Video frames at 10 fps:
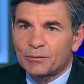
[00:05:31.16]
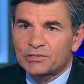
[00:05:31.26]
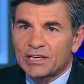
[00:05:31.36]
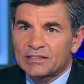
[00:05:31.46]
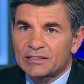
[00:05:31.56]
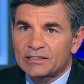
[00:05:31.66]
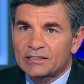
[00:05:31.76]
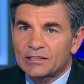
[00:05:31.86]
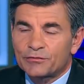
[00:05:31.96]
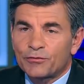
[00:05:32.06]
Trump says
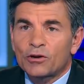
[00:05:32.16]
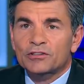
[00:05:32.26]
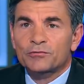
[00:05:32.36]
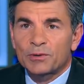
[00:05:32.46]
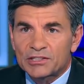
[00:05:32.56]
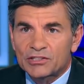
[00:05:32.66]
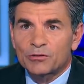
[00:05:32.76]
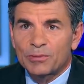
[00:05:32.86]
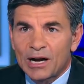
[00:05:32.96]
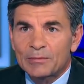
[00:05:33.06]
it's the fault of
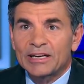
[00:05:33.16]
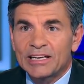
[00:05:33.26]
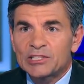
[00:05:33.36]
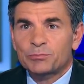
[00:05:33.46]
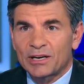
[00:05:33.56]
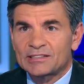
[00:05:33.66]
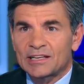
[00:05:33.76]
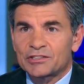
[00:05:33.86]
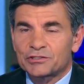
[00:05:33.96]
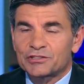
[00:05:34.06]
President Obama and his
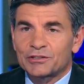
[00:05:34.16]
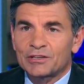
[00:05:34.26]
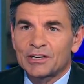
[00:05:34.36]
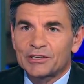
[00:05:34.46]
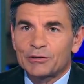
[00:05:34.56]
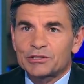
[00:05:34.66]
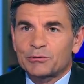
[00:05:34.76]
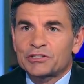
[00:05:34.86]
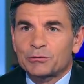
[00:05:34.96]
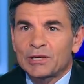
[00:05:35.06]
predecessors. The
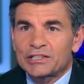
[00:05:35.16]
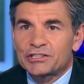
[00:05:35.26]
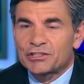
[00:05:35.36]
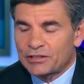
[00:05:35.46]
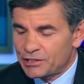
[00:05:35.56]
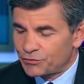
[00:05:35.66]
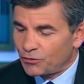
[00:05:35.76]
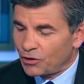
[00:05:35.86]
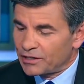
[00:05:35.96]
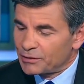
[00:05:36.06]
U.S.-Russia relations are his
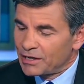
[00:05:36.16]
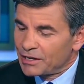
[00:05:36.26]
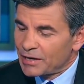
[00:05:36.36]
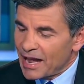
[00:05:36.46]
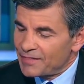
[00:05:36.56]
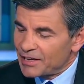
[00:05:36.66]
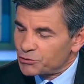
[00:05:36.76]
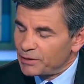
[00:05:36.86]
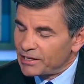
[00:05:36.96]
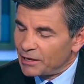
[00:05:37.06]
fault. He had that
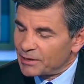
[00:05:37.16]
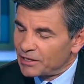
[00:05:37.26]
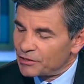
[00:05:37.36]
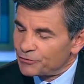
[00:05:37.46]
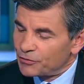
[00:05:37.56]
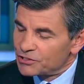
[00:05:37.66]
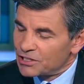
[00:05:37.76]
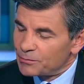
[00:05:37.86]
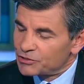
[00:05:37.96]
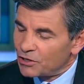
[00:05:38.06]
tweet coming into the first
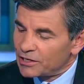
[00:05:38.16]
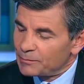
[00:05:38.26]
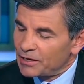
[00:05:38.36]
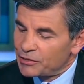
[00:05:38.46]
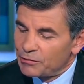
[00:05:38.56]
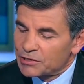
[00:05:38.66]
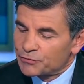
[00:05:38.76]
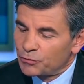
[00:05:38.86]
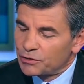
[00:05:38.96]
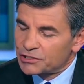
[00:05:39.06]
summit talking about U.S.
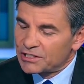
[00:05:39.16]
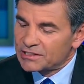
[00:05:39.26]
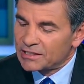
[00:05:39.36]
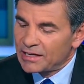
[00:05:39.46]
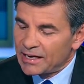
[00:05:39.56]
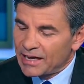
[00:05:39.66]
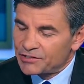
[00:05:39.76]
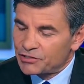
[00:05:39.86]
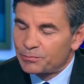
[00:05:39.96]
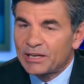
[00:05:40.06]
foolishness and
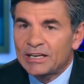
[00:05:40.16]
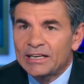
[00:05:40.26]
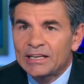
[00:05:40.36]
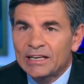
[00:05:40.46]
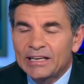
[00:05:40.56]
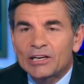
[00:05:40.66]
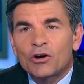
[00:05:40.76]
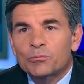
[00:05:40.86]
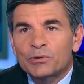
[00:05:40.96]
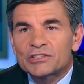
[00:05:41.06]
stupidity. He
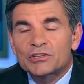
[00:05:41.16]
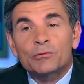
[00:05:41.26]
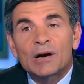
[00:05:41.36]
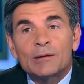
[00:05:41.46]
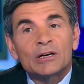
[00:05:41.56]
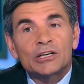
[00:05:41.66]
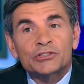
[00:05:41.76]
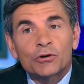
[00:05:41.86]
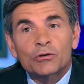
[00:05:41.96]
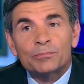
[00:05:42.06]
called President Obama a
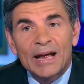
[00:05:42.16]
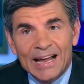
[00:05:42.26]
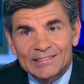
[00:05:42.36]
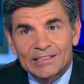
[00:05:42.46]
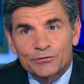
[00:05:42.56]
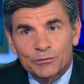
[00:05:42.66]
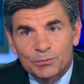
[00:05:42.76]
total patsy for